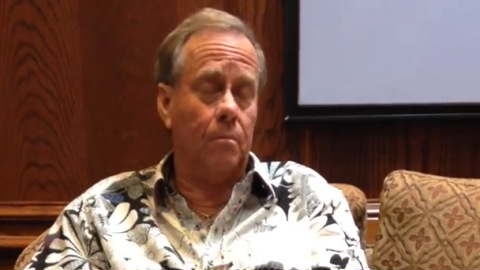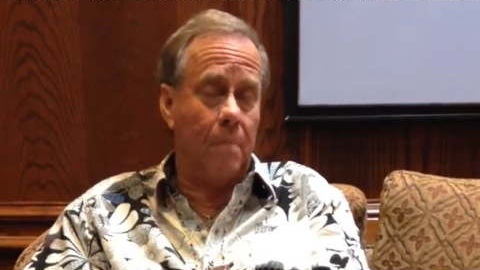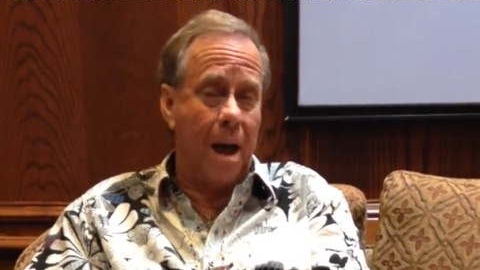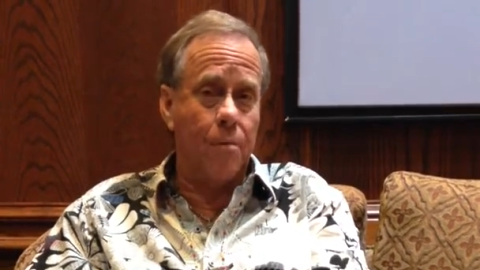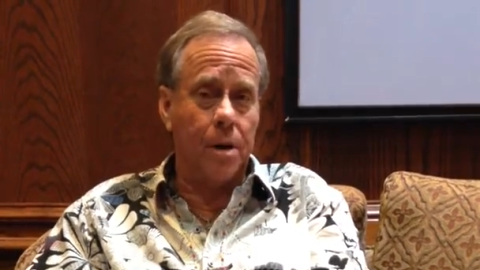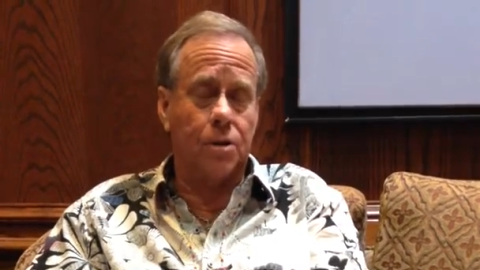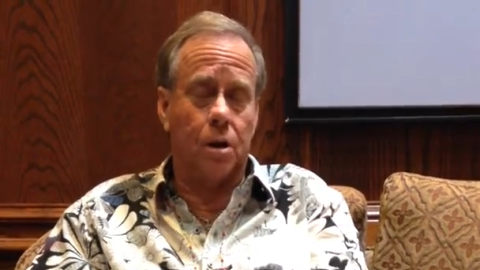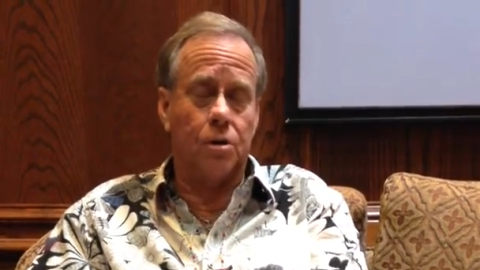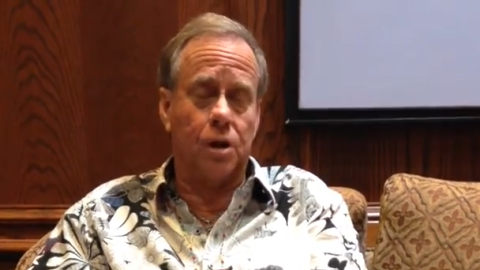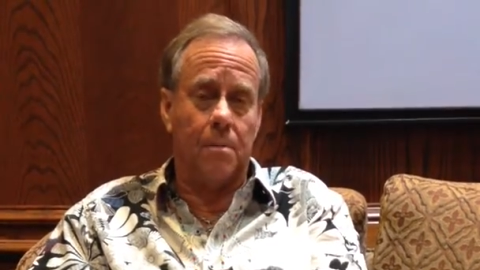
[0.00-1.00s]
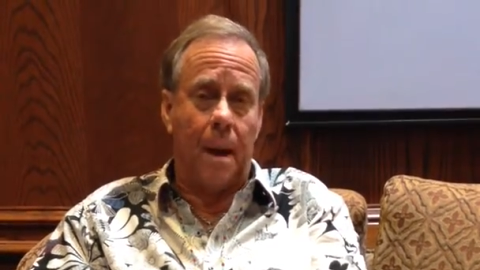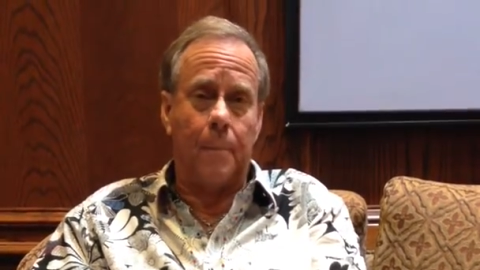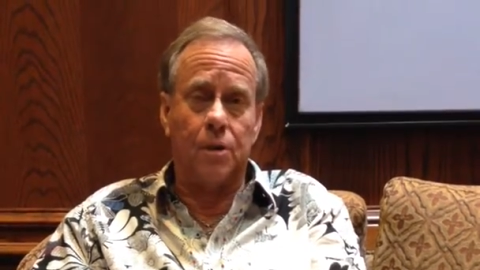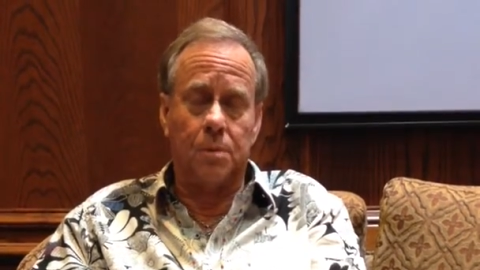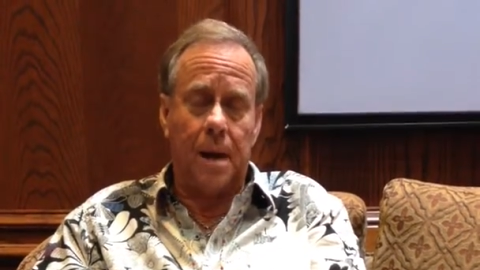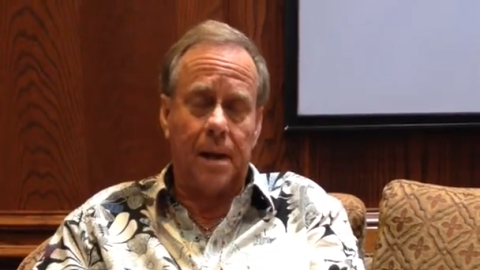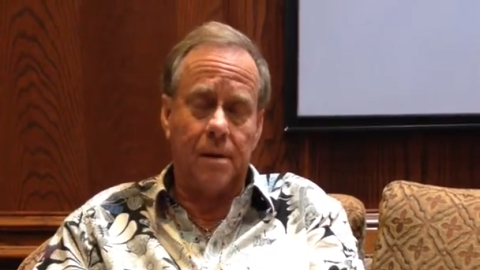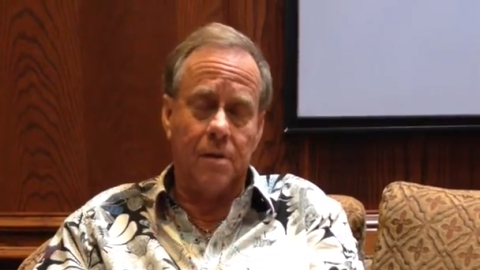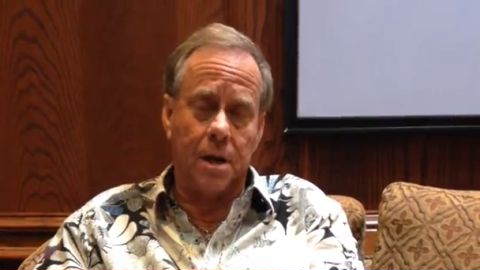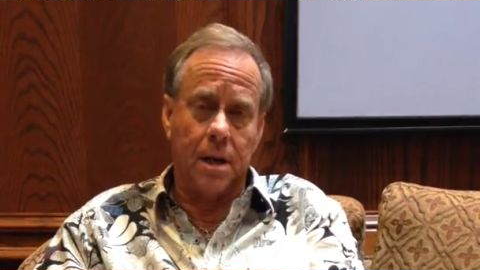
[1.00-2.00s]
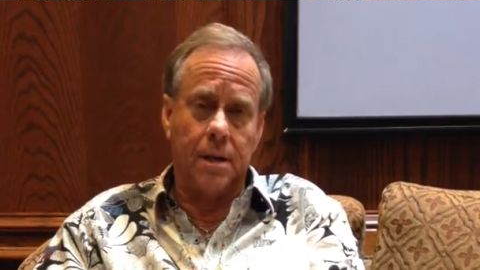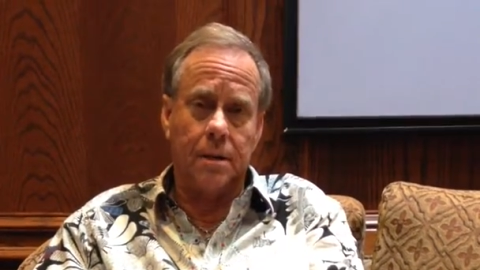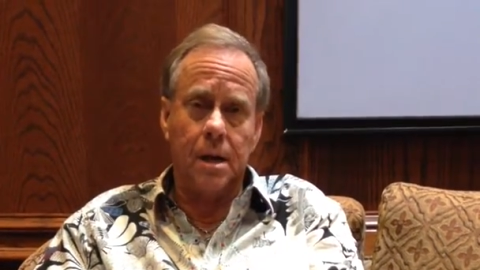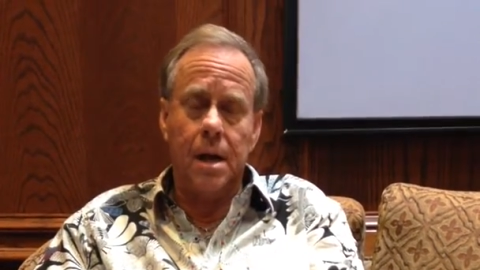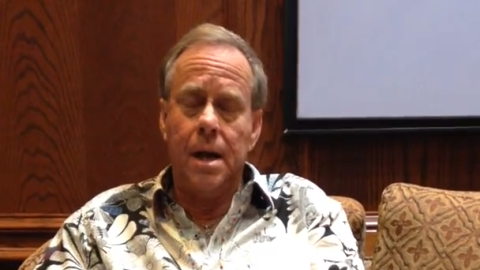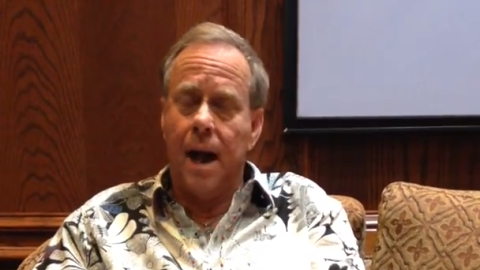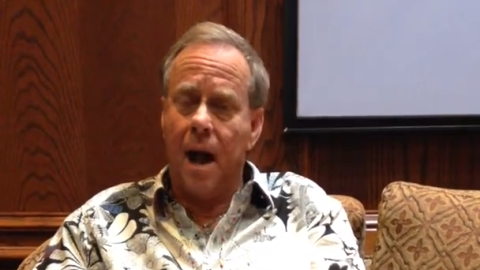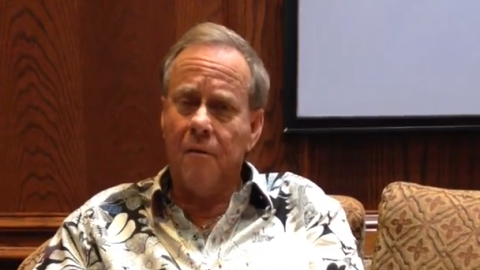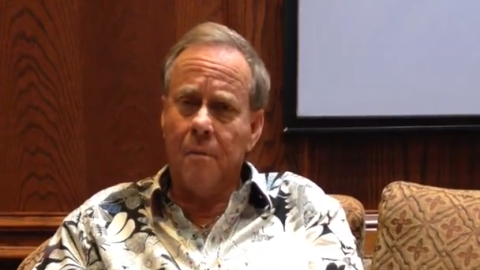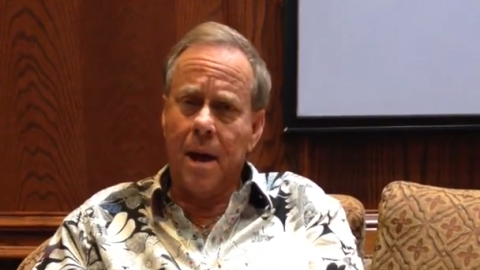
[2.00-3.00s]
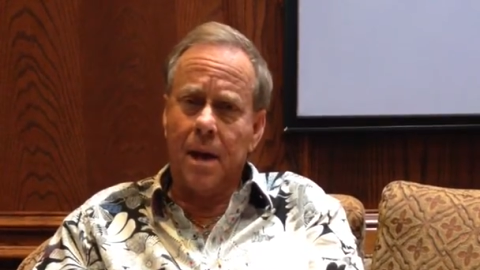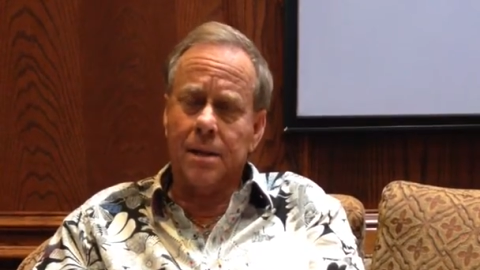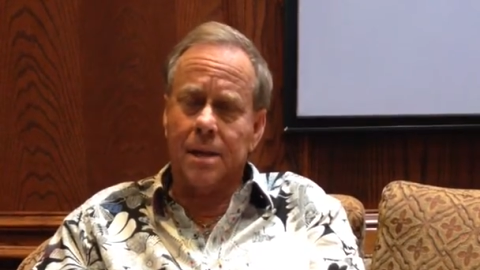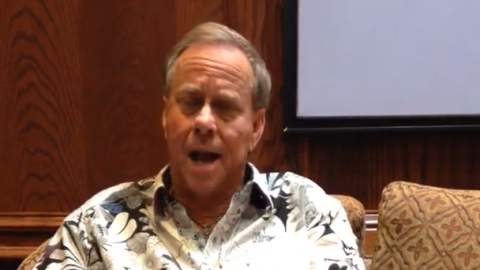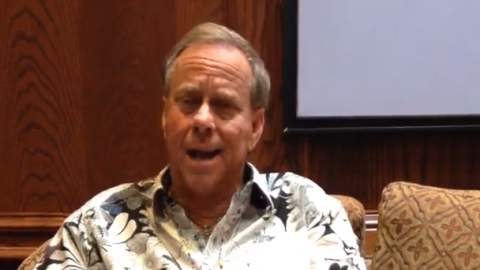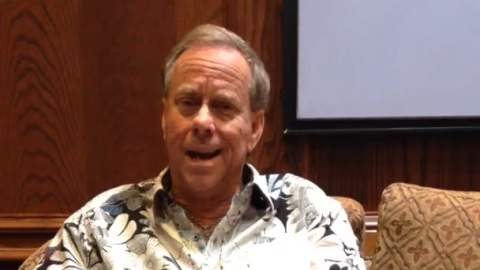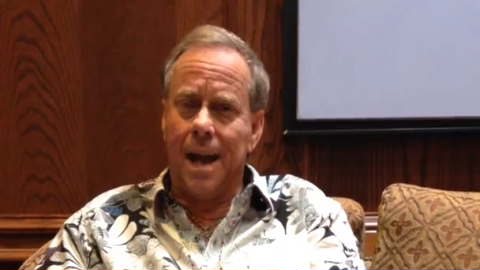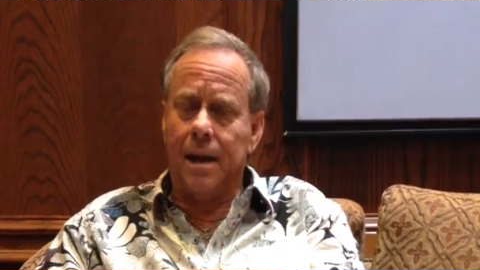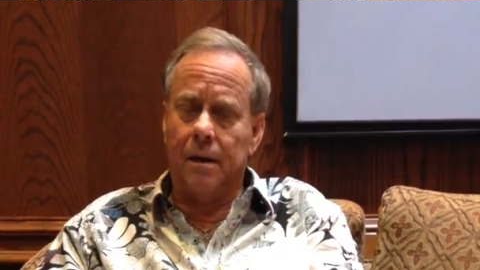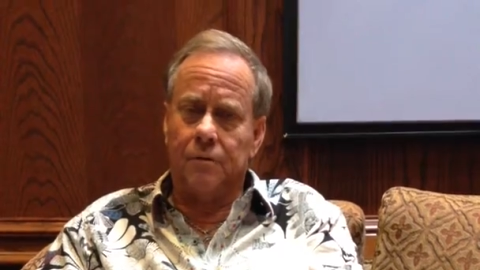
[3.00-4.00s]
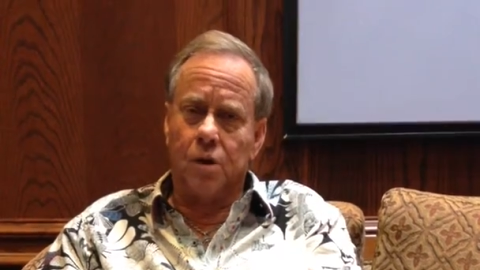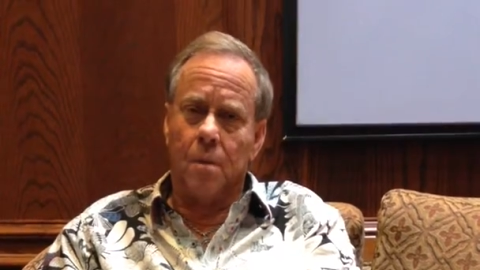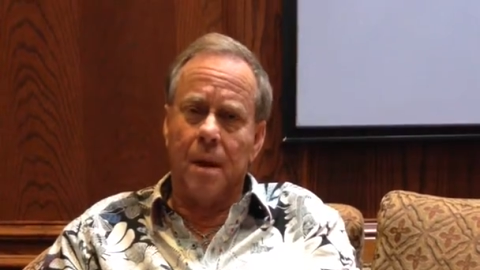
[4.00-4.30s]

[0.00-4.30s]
my research and my perspective at least, alpha male is not a negative term.